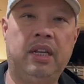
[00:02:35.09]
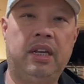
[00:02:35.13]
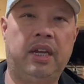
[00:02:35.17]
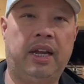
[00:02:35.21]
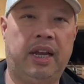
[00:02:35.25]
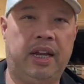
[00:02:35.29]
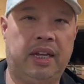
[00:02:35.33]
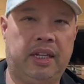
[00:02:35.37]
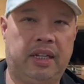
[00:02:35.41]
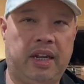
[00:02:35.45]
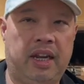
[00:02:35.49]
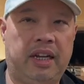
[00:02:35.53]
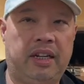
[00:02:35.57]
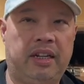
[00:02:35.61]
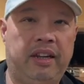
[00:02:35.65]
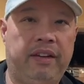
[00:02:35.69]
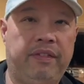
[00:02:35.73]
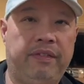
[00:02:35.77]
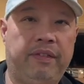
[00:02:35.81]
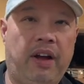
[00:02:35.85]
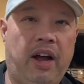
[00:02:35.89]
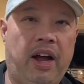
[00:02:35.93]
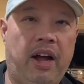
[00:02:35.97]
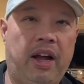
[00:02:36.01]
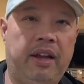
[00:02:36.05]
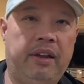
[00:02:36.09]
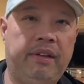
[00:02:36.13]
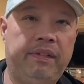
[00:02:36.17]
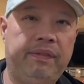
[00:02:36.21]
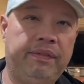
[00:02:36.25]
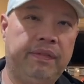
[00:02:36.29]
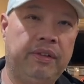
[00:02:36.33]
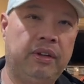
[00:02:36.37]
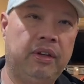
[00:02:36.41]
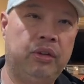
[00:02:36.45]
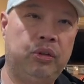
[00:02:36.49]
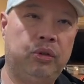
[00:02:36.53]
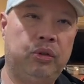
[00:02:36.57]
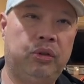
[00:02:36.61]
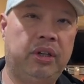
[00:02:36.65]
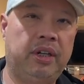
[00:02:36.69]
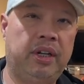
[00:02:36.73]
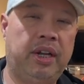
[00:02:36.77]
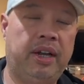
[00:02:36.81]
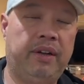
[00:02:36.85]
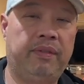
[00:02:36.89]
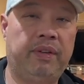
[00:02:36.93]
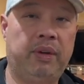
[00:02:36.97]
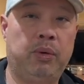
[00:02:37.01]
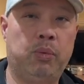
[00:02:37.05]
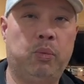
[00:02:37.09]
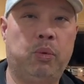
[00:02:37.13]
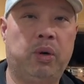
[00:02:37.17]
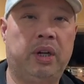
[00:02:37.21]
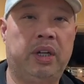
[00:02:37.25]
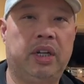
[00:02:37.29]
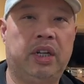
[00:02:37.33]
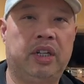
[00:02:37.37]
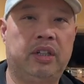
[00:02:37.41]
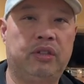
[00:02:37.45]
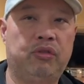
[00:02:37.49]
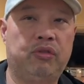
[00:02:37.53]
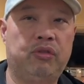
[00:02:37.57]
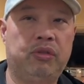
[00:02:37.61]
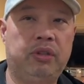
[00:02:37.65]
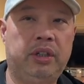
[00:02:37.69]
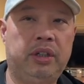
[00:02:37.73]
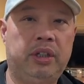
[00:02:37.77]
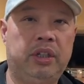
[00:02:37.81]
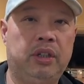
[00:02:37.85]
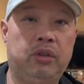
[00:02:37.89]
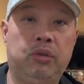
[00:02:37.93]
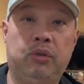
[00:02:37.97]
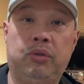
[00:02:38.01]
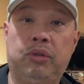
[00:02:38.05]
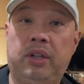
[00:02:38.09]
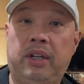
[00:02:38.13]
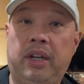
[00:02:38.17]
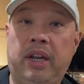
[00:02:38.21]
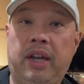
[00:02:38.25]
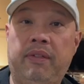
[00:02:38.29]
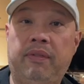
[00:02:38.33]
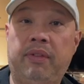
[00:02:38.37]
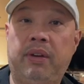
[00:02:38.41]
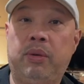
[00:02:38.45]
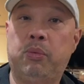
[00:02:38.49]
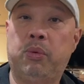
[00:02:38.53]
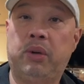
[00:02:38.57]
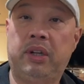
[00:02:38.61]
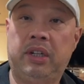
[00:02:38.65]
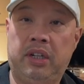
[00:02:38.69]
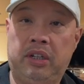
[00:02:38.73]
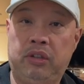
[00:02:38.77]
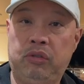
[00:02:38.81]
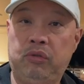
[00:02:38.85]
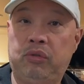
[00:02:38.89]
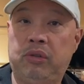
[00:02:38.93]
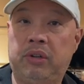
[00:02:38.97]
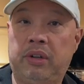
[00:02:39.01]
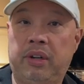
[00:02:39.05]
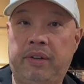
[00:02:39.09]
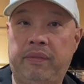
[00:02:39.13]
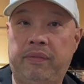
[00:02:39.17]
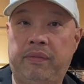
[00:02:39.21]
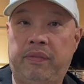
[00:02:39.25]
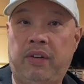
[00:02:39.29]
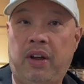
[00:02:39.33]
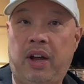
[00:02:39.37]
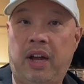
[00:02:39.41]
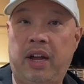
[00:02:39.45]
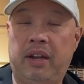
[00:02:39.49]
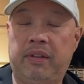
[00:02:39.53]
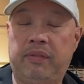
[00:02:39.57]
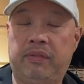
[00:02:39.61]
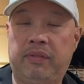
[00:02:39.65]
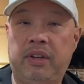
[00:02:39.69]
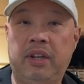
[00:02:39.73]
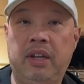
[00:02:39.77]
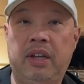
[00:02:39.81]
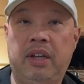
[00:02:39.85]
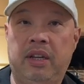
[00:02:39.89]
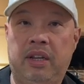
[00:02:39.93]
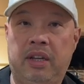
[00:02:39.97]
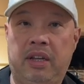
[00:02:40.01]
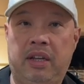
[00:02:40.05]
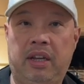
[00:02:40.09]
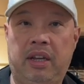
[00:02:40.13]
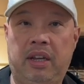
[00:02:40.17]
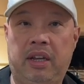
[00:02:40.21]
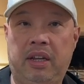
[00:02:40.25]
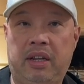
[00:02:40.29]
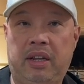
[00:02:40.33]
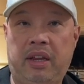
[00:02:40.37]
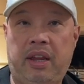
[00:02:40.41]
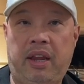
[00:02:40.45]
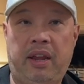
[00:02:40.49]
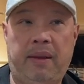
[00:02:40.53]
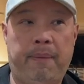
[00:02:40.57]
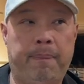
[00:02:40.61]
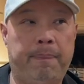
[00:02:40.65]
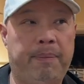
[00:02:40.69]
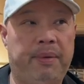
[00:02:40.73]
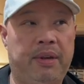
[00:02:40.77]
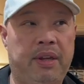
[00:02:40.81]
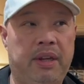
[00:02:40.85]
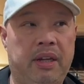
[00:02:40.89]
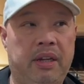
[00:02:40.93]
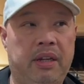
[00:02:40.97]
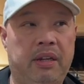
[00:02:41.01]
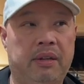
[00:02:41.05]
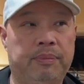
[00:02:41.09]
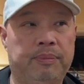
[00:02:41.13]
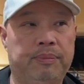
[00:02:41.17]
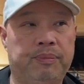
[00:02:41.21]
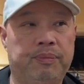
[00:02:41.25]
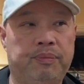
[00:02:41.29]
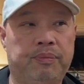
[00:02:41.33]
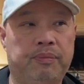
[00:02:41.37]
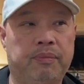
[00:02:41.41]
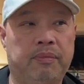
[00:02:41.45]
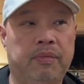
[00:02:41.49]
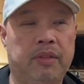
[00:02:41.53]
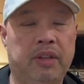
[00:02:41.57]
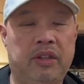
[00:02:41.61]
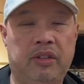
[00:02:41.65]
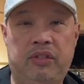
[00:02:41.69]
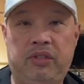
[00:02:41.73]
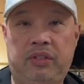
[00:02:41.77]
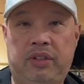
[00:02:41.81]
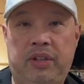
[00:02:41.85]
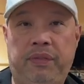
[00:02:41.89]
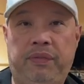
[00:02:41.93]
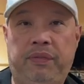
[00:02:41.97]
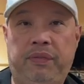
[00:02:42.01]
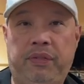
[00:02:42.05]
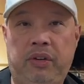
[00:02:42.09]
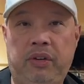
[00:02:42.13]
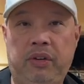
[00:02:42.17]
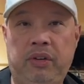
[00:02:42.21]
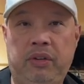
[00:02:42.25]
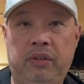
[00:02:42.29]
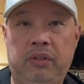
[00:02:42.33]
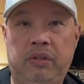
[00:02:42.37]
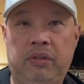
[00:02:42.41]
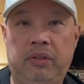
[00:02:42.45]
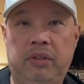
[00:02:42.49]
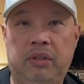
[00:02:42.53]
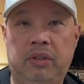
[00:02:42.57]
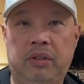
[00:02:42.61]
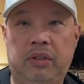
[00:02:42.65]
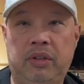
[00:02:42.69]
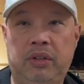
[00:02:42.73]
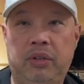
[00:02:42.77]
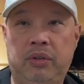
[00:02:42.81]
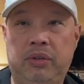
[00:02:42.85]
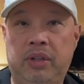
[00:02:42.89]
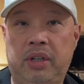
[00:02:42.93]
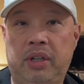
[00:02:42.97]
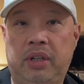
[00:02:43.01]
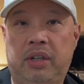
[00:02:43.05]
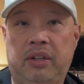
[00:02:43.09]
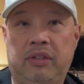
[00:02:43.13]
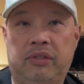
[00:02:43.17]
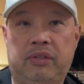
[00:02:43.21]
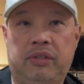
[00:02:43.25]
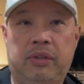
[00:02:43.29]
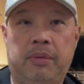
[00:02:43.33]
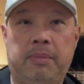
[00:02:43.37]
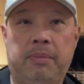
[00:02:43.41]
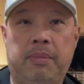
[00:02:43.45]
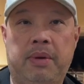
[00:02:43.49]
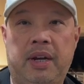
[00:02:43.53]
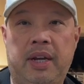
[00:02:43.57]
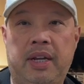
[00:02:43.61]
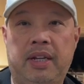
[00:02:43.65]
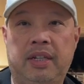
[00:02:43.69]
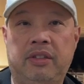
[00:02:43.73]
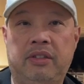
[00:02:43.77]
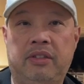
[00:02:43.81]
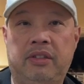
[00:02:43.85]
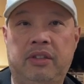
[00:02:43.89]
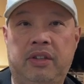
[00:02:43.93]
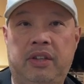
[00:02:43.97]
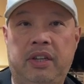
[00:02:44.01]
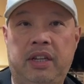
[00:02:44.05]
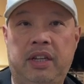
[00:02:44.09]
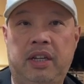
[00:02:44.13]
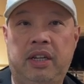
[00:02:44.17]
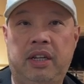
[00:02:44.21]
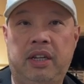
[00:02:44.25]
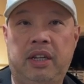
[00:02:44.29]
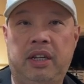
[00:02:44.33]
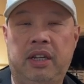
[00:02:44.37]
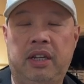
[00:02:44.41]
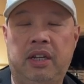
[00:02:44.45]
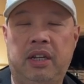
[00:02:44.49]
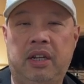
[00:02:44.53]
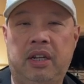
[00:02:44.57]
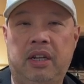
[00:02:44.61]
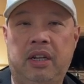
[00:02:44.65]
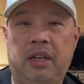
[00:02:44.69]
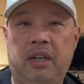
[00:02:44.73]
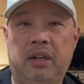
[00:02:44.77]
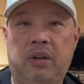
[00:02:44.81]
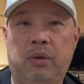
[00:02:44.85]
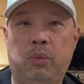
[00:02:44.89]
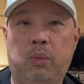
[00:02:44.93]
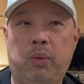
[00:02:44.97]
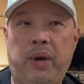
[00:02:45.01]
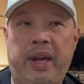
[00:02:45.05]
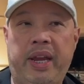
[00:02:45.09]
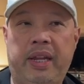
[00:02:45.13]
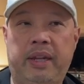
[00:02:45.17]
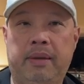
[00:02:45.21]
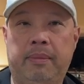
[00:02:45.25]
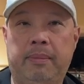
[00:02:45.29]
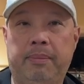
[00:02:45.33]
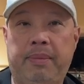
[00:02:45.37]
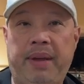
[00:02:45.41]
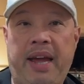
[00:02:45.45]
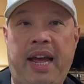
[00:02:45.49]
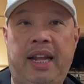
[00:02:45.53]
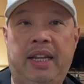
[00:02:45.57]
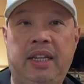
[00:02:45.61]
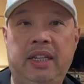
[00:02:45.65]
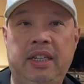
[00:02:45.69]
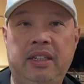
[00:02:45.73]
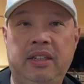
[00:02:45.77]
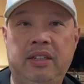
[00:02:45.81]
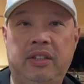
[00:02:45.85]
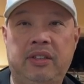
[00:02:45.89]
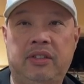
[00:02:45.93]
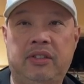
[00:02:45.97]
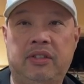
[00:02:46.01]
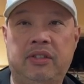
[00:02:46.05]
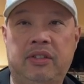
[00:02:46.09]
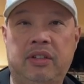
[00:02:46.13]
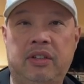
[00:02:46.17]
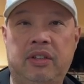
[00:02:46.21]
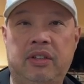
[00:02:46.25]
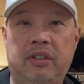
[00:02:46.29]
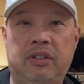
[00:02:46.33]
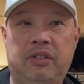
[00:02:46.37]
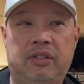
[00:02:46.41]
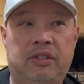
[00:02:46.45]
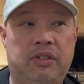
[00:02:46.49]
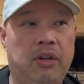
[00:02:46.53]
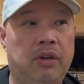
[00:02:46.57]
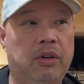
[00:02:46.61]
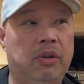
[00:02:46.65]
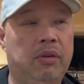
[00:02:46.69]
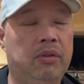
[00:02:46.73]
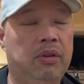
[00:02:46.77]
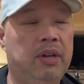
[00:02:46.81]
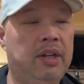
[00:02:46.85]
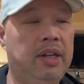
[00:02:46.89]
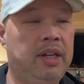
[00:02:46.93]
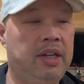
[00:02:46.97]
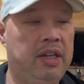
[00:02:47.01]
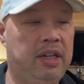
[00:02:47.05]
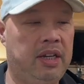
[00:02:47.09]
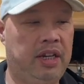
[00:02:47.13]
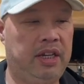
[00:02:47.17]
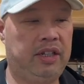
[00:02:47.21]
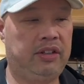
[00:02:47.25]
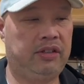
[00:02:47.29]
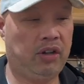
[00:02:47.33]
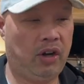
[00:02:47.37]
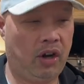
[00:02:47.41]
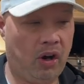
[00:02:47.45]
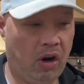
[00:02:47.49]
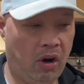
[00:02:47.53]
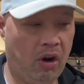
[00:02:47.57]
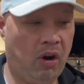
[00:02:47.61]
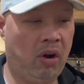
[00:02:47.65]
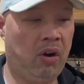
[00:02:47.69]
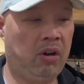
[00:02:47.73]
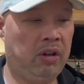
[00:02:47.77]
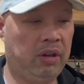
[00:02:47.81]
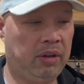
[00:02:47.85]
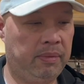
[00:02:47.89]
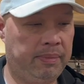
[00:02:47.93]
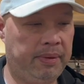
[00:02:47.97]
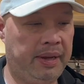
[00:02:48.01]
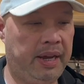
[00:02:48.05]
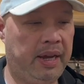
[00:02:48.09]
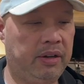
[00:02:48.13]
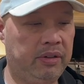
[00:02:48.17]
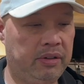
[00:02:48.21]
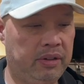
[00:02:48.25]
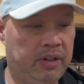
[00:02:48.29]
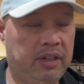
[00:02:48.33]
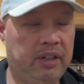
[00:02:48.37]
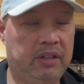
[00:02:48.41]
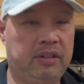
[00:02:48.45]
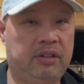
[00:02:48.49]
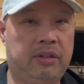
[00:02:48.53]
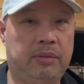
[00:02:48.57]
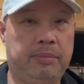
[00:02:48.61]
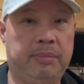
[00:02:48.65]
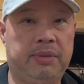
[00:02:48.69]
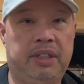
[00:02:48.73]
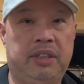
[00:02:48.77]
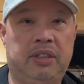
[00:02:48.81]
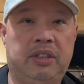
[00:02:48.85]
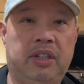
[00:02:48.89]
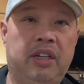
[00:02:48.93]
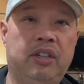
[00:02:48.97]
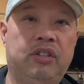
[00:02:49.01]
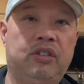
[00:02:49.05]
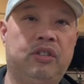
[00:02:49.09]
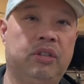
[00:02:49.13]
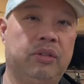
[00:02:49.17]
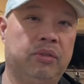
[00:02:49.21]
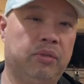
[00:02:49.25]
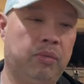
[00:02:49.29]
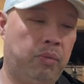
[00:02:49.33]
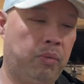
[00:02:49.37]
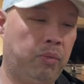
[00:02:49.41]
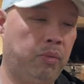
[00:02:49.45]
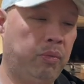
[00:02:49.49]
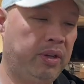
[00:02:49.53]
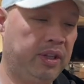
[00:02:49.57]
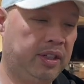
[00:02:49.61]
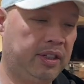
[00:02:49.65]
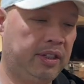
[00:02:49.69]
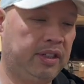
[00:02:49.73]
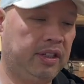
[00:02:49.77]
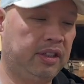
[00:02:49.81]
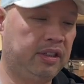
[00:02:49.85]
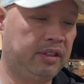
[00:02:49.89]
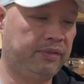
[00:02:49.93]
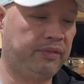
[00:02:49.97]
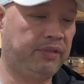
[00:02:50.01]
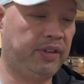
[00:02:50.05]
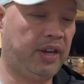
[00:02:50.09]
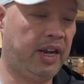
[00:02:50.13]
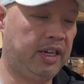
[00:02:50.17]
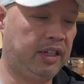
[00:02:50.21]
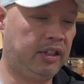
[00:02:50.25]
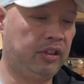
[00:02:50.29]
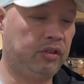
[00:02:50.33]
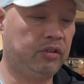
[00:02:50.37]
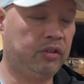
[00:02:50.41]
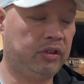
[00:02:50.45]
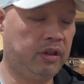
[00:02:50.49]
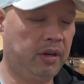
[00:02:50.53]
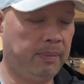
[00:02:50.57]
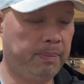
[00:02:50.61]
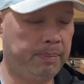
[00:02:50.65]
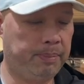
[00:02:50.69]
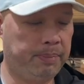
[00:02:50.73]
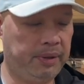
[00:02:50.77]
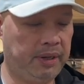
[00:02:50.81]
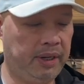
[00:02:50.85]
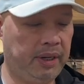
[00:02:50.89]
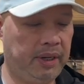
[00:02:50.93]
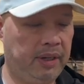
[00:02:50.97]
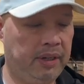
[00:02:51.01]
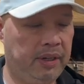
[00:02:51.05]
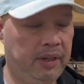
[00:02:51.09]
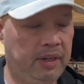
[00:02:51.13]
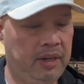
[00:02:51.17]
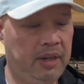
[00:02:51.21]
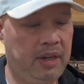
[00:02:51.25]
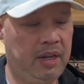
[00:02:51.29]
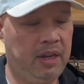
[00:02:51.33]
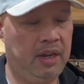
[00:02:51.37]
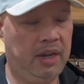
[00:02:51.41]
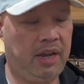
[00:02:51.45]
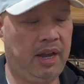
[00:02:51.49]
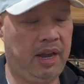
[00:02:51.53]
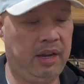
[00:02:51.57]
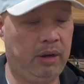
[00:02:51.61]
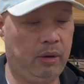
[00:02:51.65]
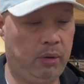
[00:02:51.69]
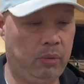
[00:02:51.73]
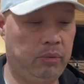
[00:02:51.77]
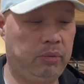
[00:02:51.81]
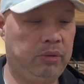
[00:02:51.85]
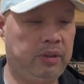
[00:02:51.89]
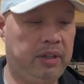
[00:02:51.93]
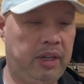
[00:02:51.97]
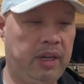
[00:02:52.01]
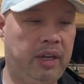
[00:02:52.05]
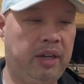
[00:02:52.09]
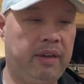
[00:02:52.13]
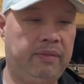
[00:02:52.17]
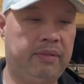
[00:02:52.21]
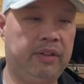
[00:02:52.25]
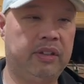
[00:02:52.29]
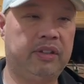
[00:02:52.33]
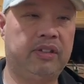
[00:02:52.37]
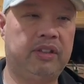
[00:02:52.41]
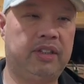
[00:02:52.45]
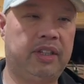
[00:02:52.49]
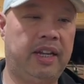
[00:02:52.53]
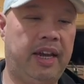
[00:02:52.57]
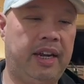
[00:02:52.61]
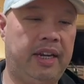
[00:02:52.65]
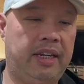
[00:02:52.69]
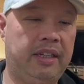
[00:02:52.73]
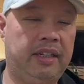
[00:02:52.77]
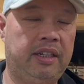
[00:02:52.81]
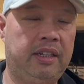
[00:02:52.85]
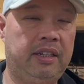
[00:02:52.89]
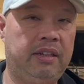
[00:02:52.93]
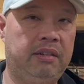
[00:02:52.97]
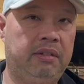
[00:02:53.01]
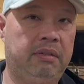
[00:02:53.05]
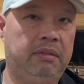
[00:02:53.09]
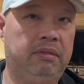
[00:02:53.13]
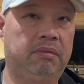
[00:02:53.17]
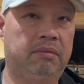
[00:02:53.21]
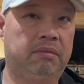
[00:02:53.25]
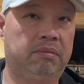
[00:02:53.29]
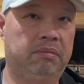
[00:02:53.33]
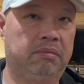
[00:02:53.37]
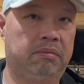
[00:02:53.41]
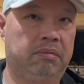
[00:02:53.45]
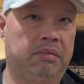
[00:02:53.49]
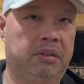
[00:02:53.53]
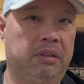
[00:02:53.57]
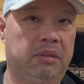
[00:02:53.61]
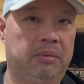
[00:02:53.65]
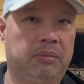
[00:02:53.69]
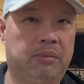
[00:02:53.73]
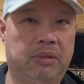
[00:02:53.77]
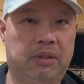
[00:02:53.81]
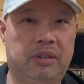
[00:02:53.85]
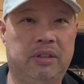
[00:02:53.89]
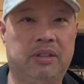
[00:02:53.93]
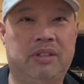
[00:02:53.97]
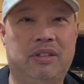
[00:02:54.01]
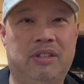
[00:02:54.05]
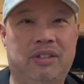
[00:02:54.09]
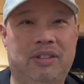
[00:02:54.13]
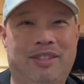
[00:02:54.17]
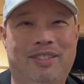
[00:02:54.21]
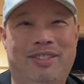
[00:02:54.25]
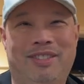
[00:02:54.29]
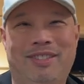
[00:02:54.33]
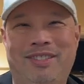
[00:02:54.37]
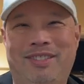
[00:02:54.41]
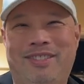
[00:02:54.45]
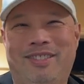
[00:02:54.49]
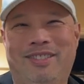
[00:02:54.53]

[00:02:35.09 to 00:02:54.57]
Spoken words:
a 95. You can have a 100. You can have a 105. It can be stiffer. You can customize the weight and balance. So it's all about customization with this Vantage company. I only have this 90 that I'm going to just